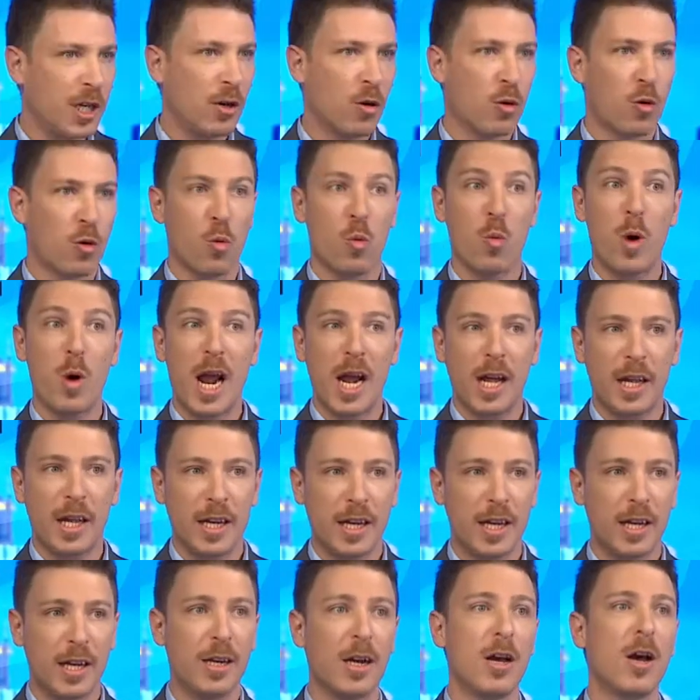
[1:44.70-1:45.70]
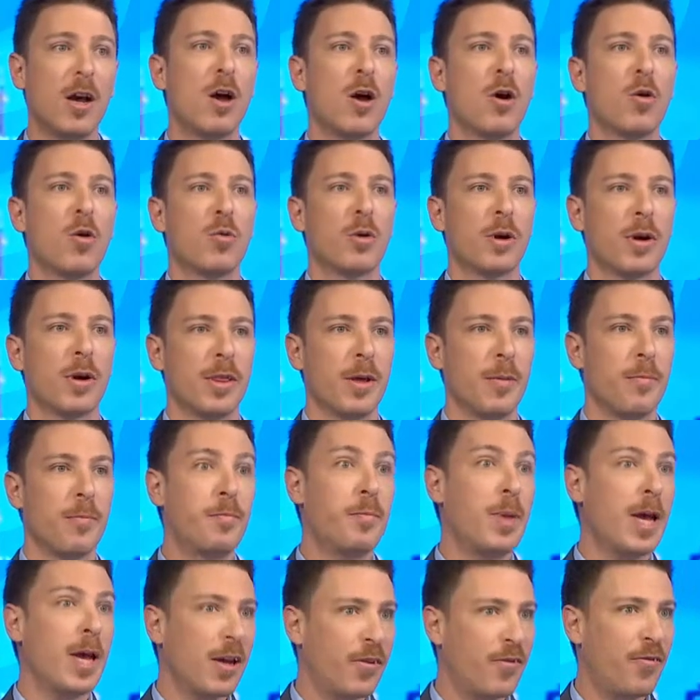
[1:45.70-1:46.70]
or whaling, where the
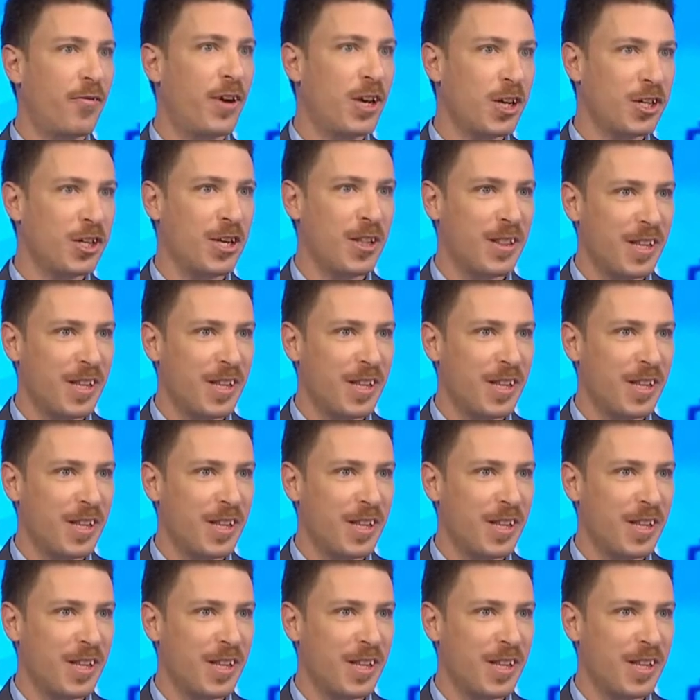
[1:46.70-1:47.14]
big fish in